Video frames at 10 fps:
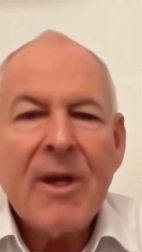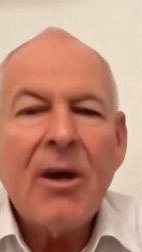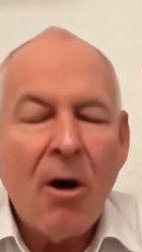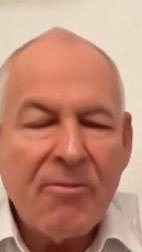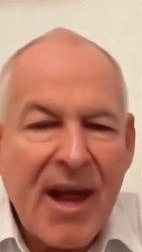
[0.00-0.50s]

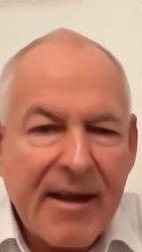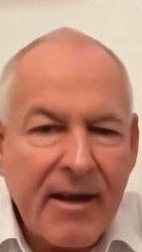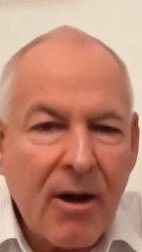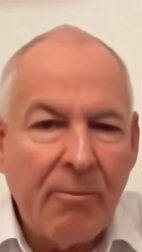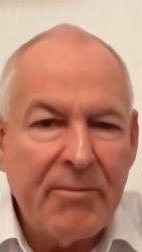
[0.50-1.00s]
comes as a
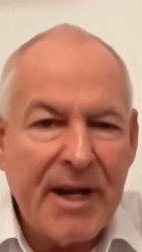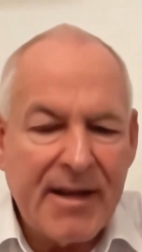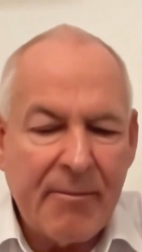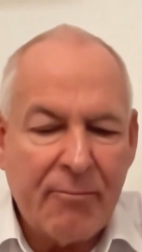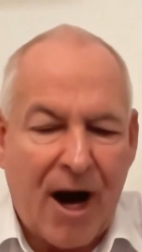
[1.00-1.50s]
complete
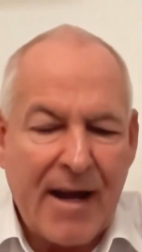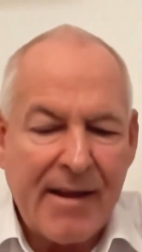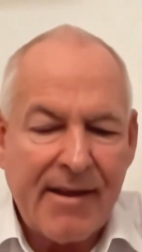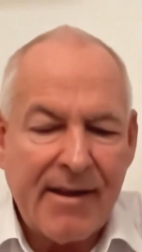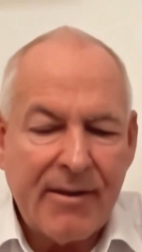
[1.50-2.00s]

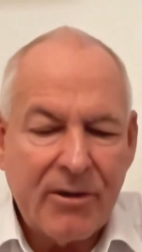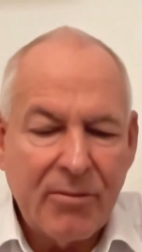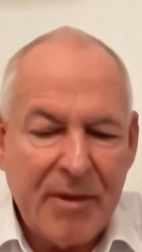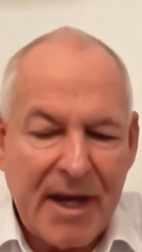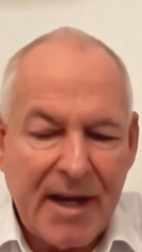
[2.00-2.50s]
surprise to
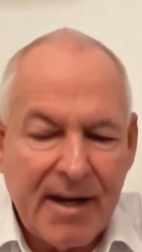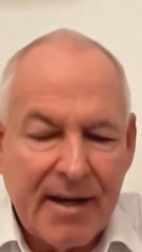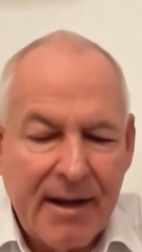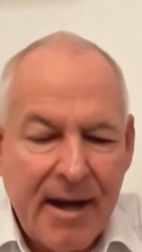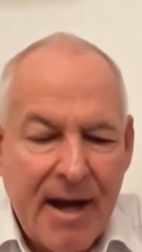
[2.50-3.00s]
me.
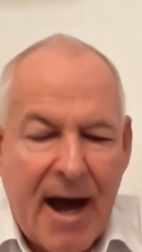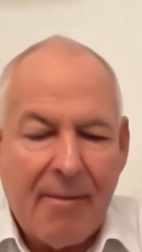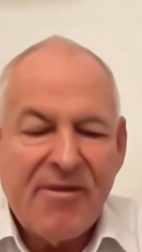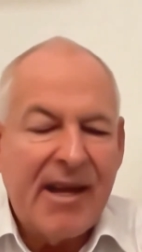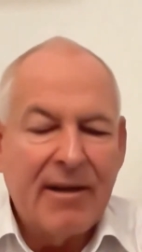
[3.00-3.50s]
I'm
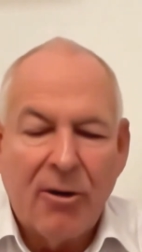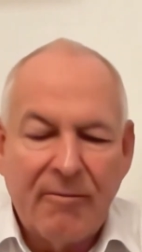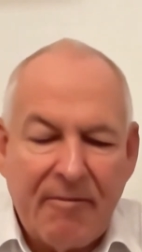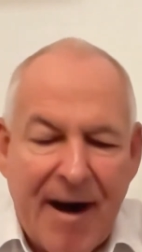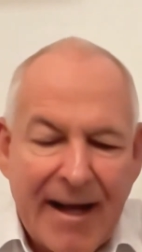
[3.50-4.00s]
still
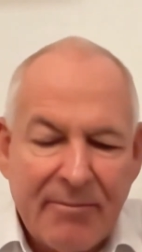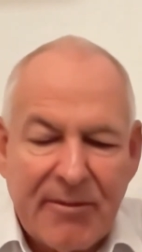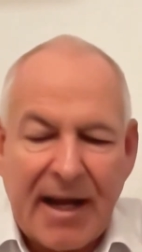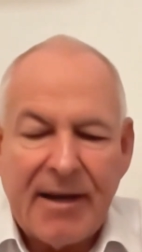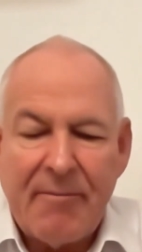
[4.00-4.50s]
overwhelmed
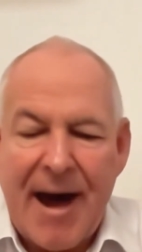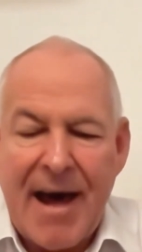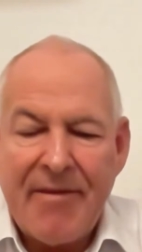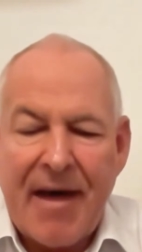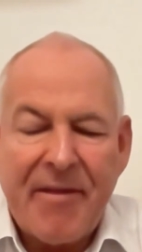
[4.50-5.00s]
and aware
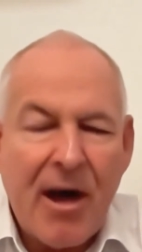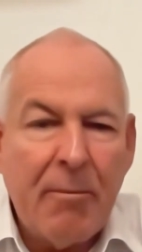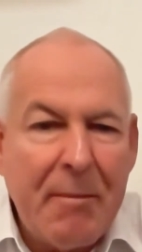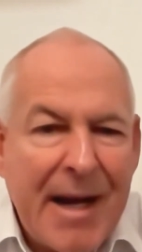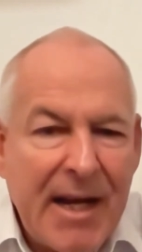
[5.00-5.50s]
that there are
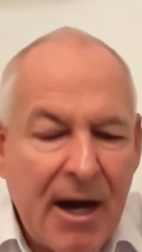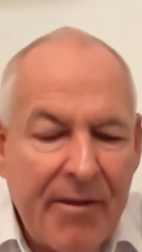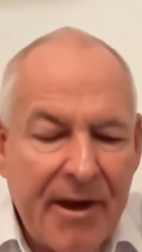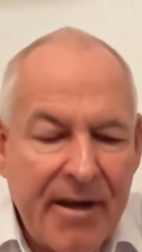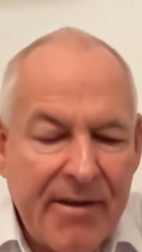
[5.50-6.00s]
many
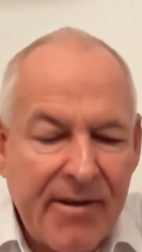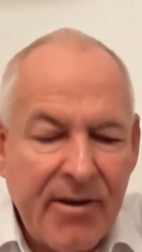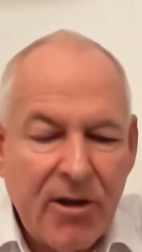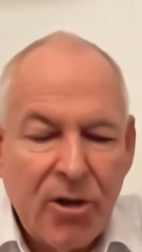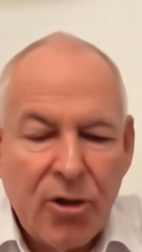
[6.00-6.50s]
others
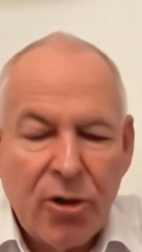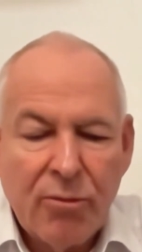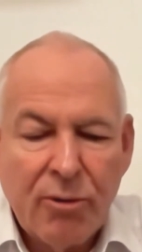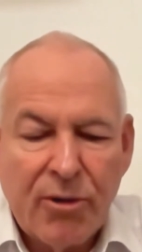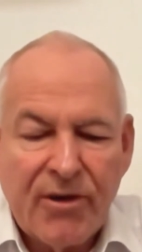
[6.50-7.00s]
who
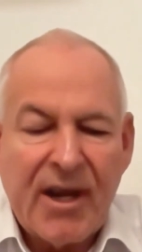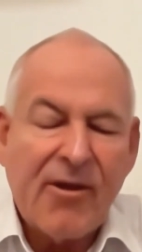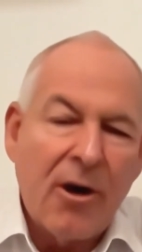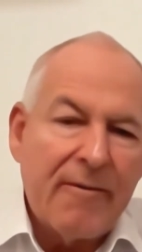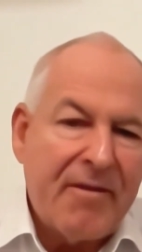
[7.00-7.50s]
would
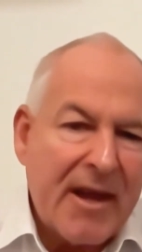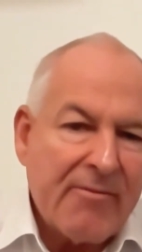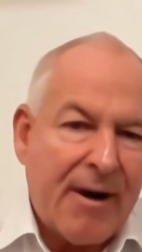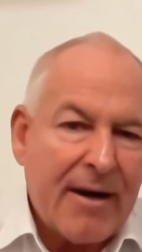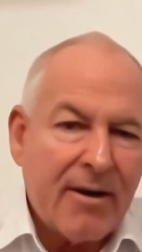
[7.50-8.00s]
deserve
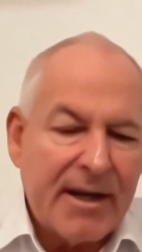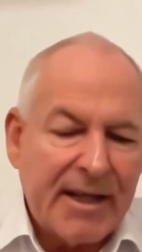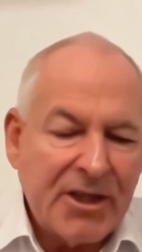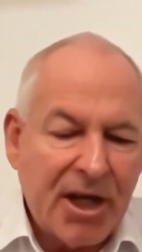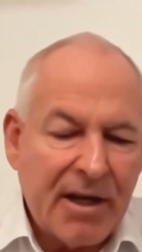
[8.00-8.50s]
this
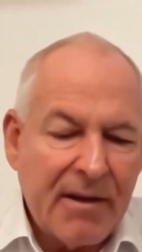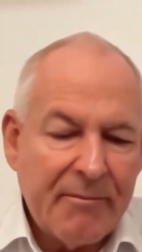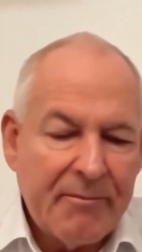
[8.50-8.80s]
recognition.